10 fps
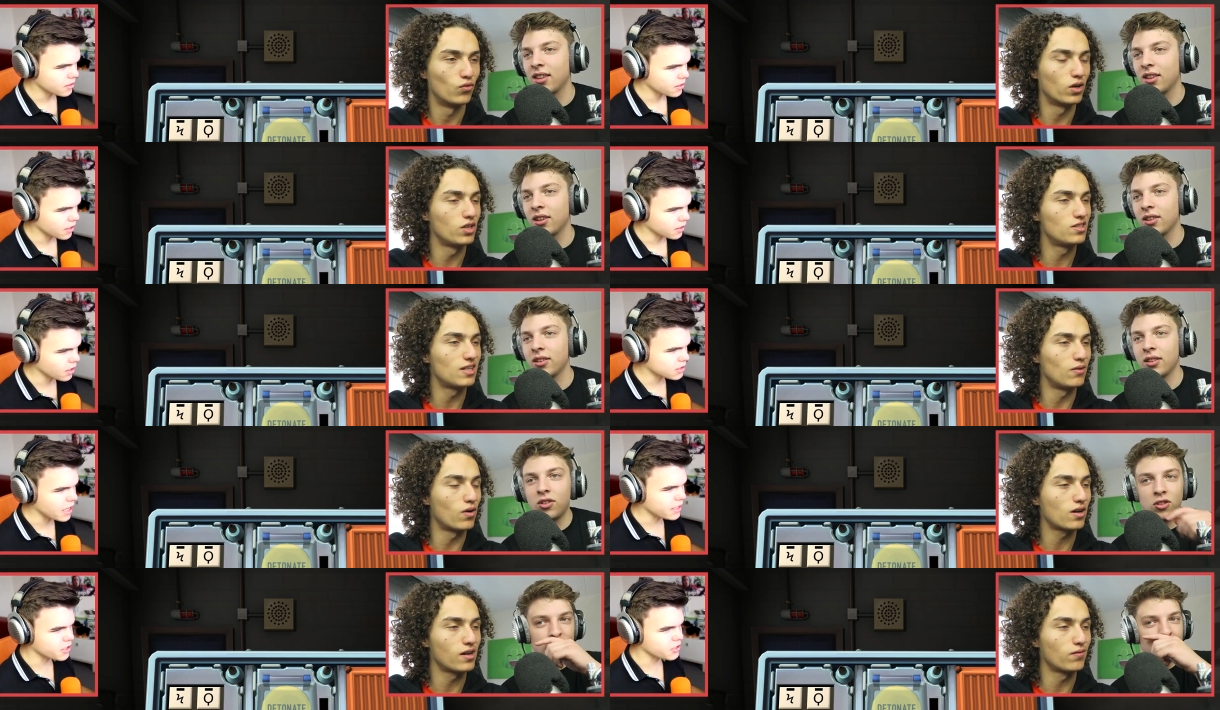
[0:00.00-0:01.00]
Speaker 1: What do you It see?
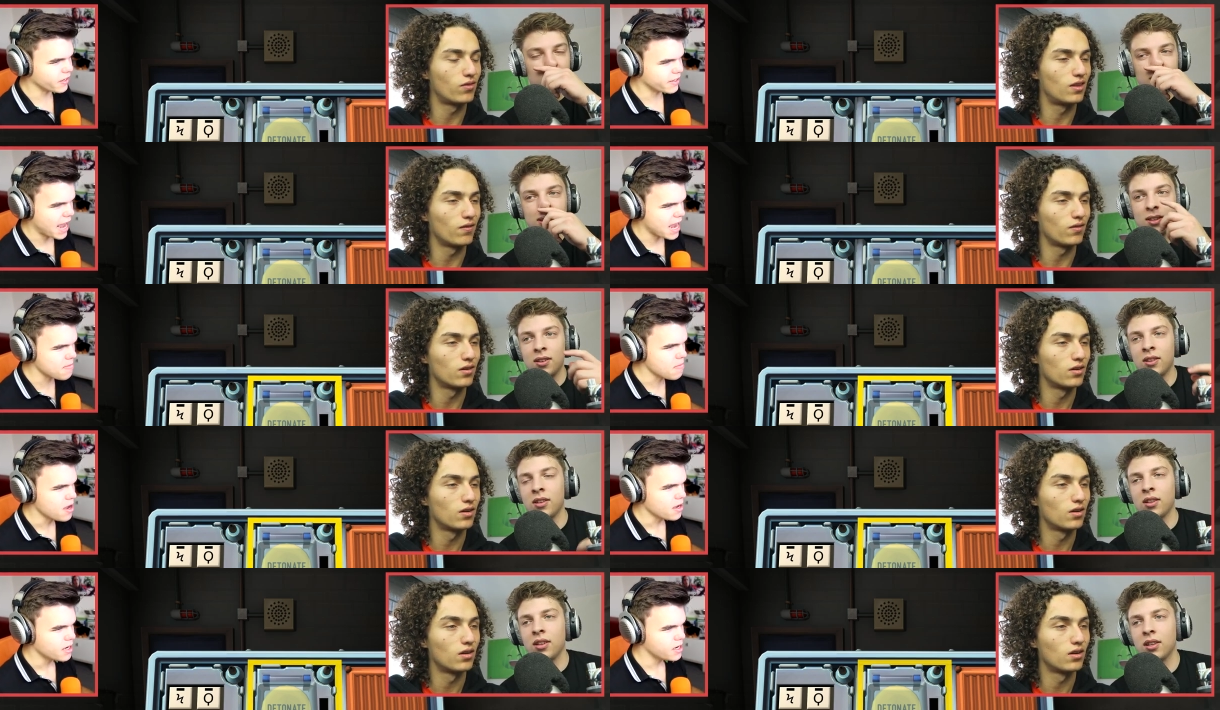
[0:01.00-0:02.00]
looks What like kind there's a
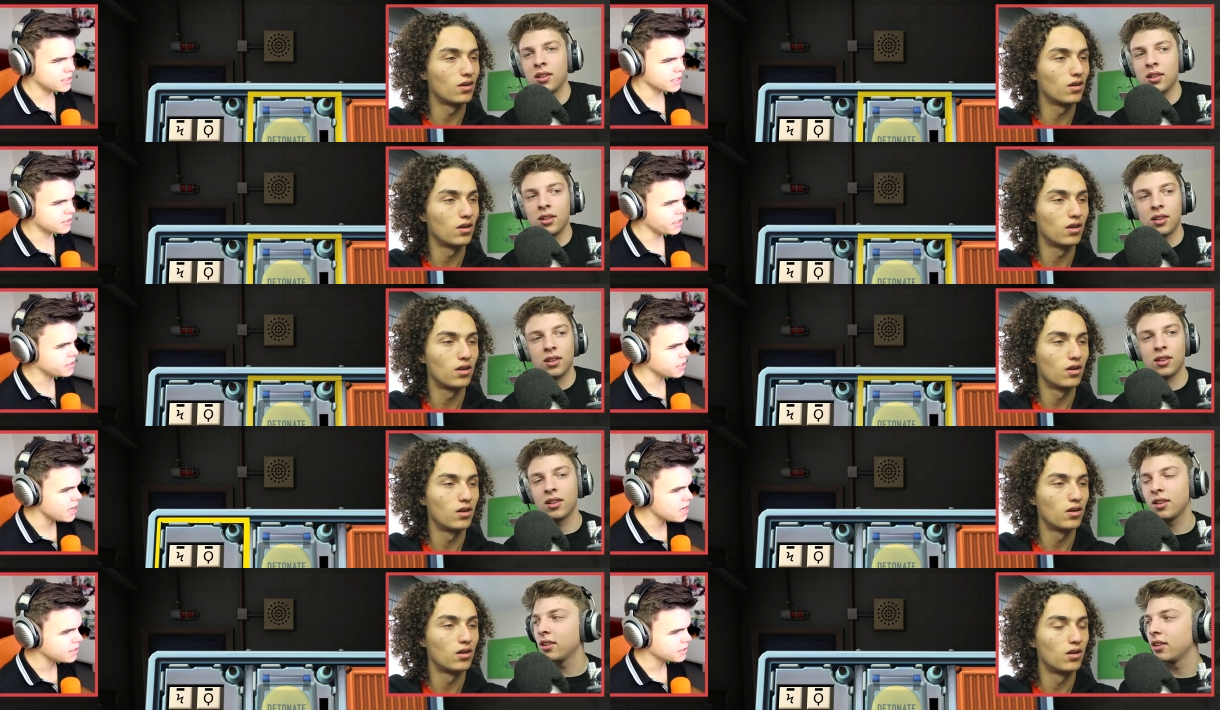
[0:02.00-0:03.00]
game, it says
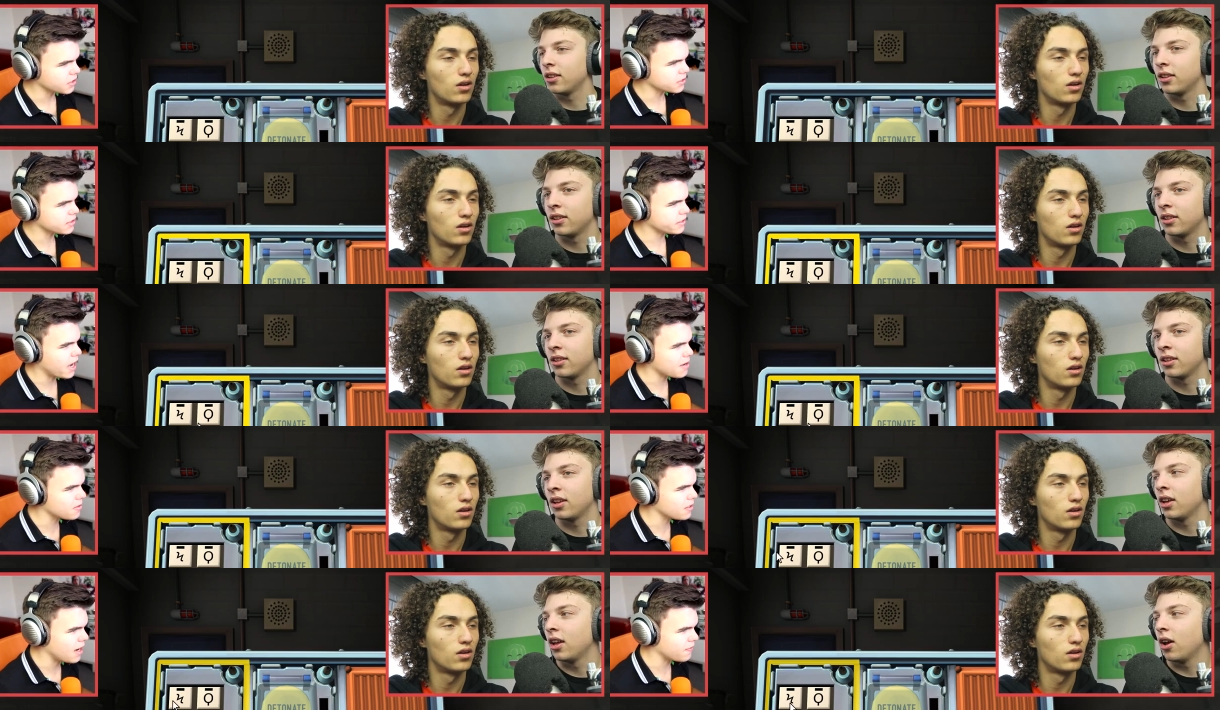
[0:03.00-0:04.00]
detonate. There's a
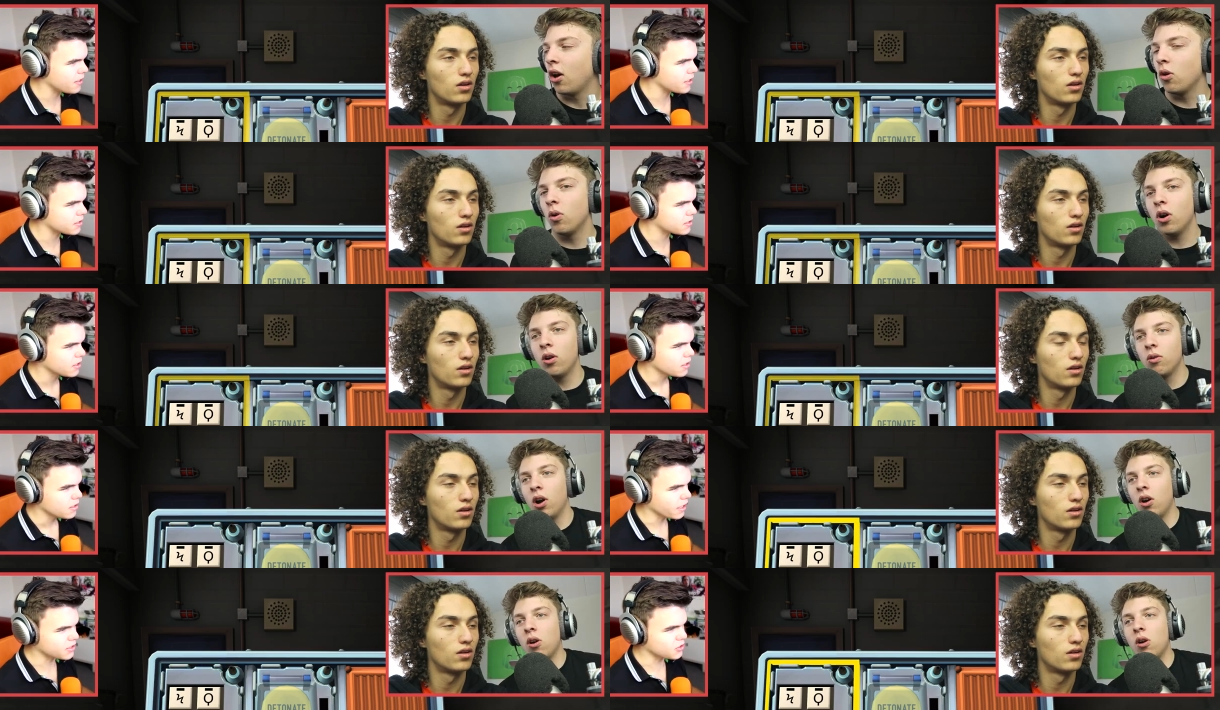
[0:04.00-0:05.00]
timer and oh, there's.
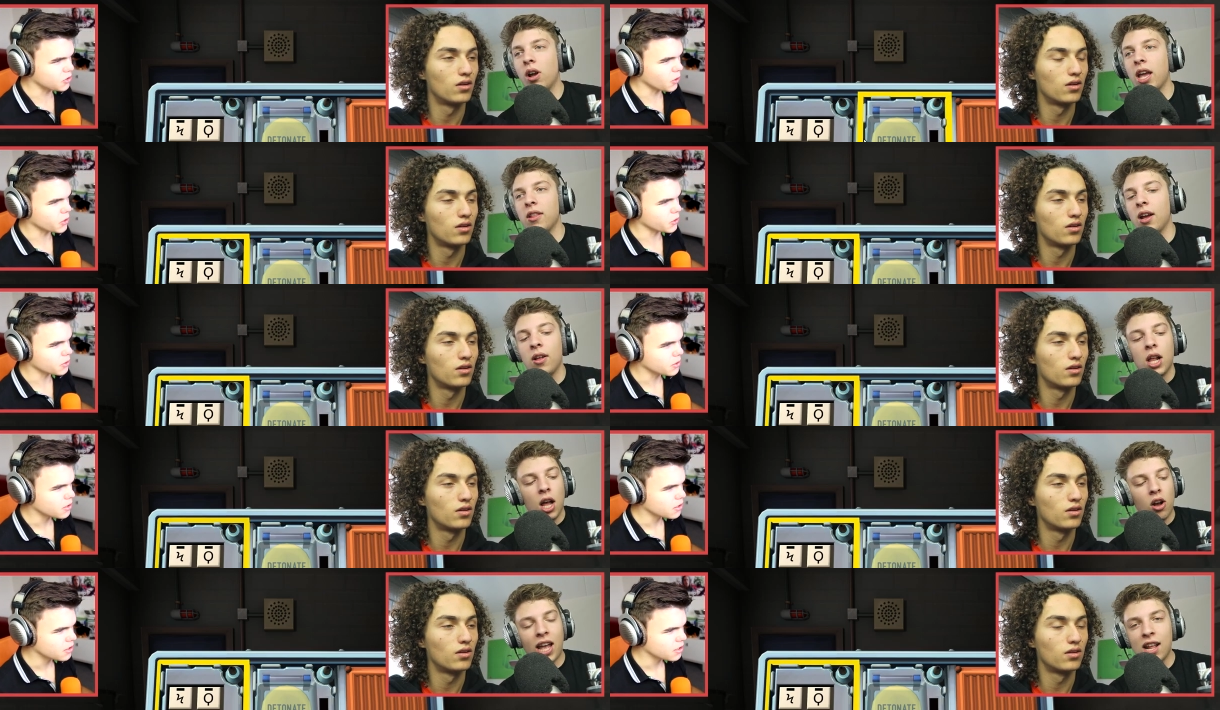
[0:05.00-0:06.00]
Oh, oh, like, oh, okay. That,
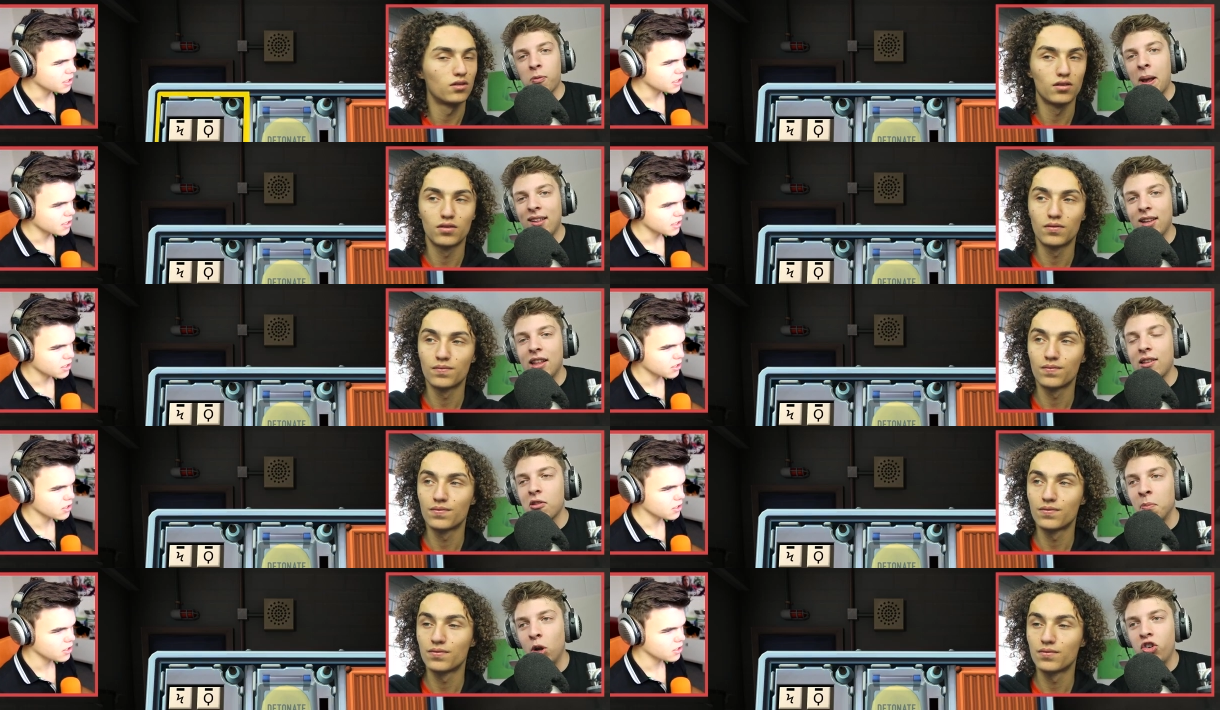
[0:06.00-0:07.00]
Speaker 2: okay, so basically, this
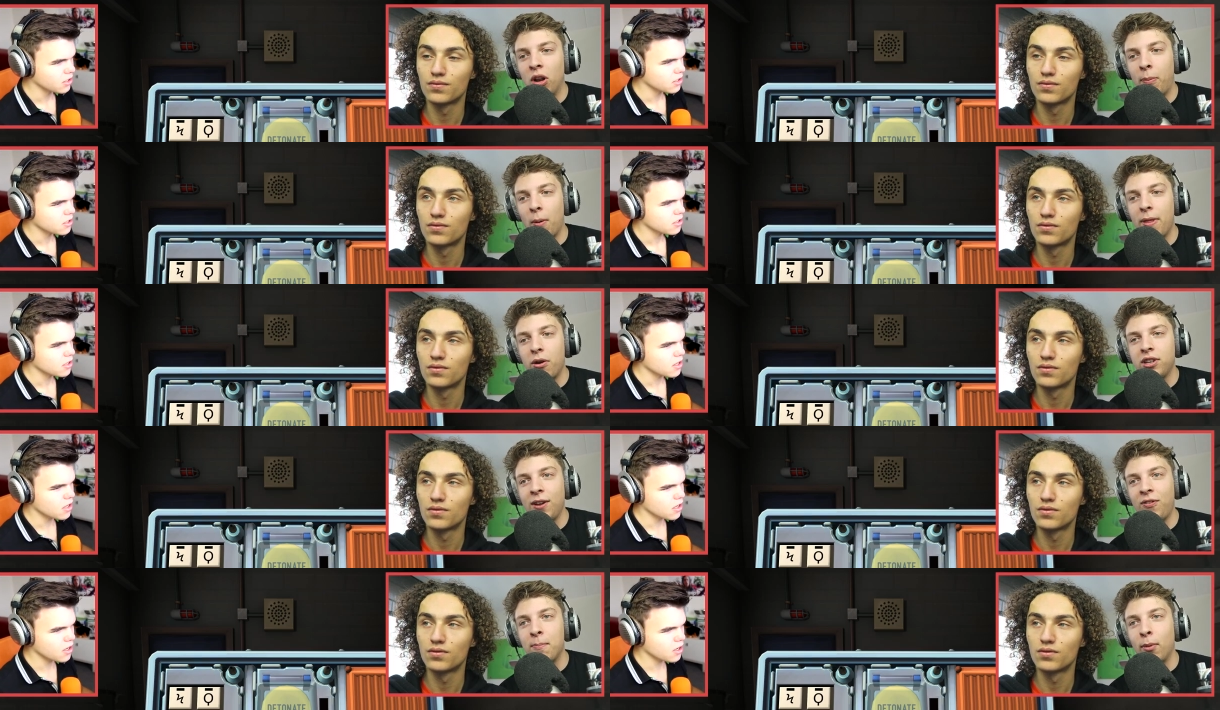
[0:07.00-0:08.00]
is a modular bomb. There are different